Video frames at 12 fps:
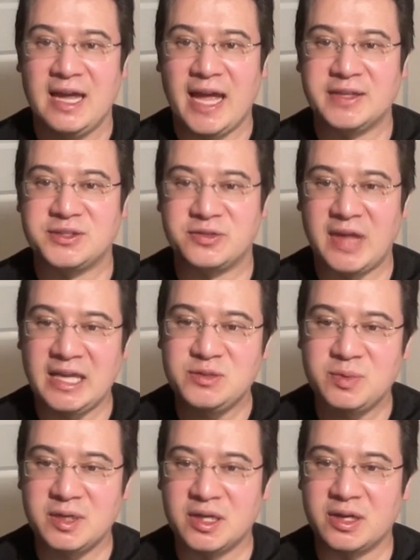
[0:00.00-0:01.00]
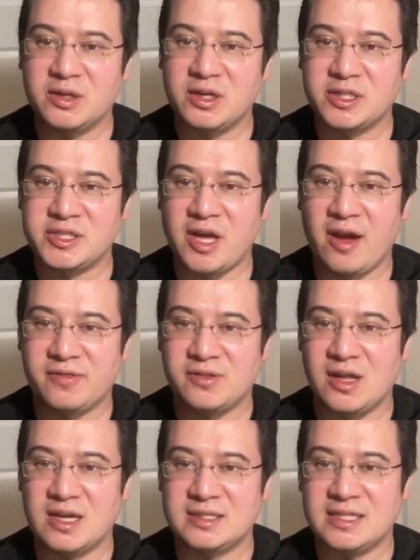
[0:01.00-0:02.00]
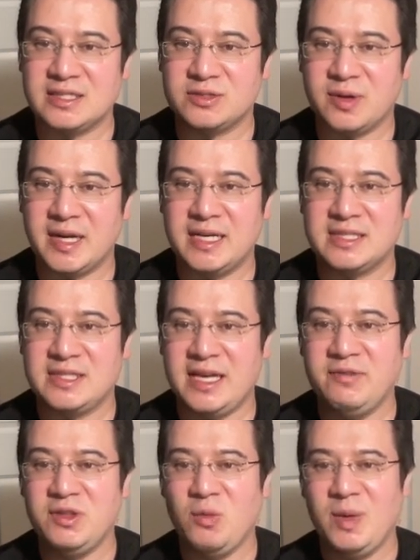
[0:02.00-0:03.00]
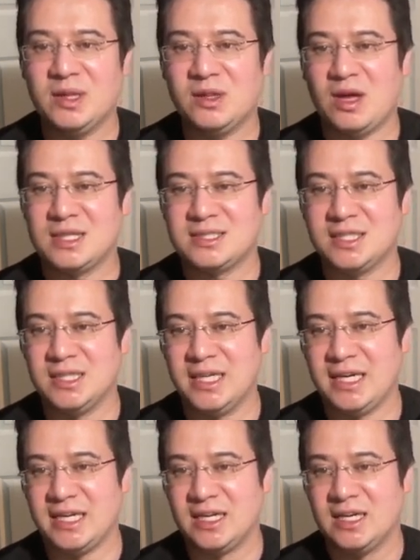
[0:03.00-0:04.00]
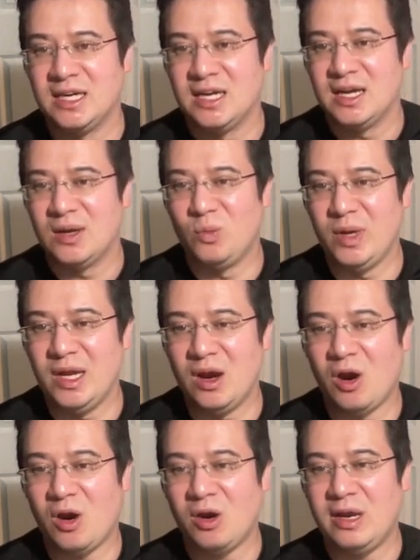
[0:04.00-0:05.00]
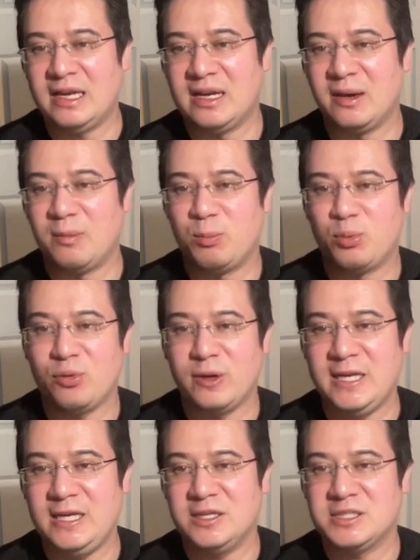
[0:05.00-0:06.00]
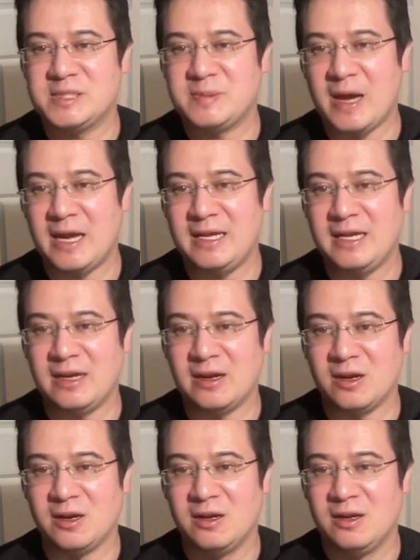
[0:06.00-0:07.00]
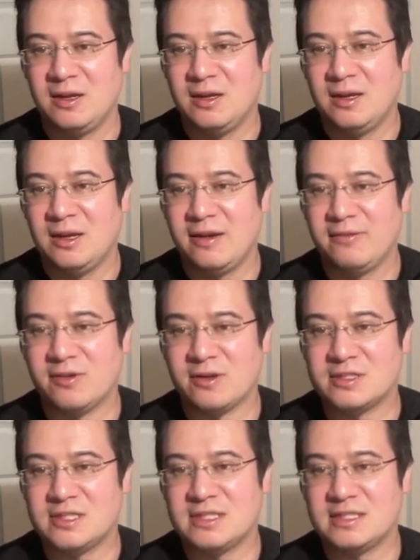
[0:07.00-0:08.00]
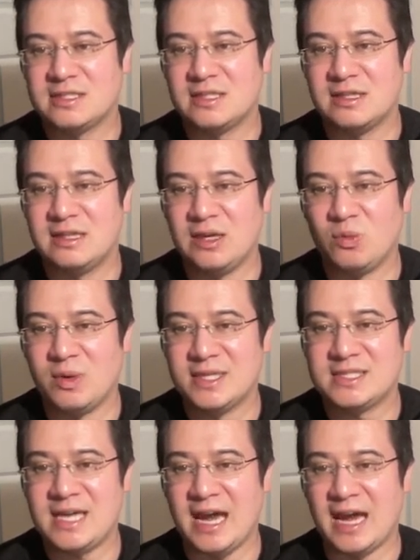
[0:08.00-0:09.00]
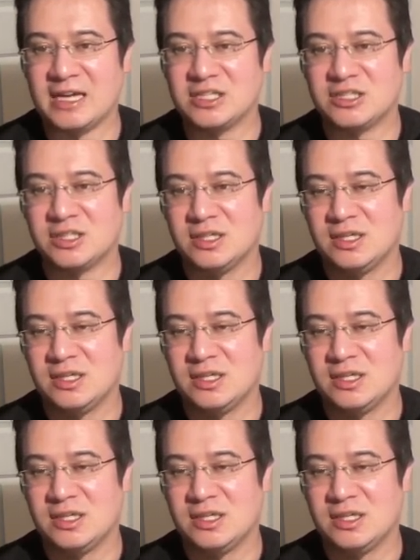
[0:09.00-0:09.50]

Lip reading: And so that's what a soft loss is, right? Is even though we lost the lead, we are in a pretty good spot here versus the Whiscash.